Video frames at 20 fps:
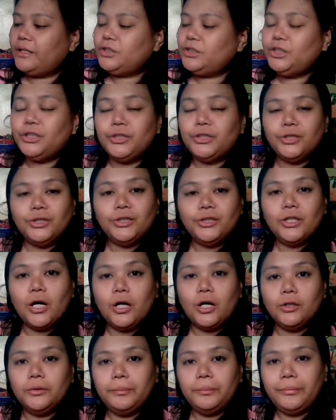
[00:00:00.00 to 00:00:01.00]
And she turned
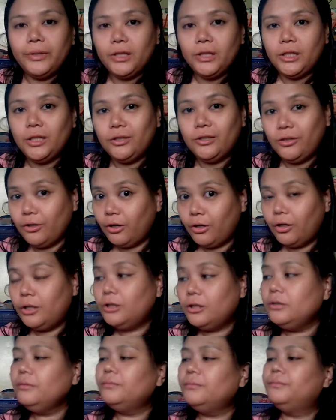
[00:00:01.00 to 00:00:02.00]
out pretty
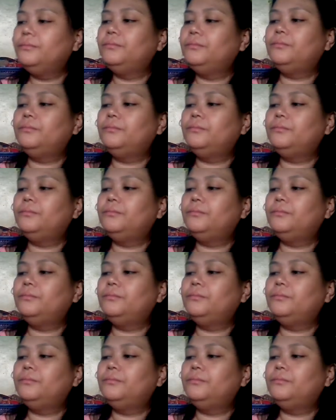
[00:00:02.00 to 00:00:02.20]
tall.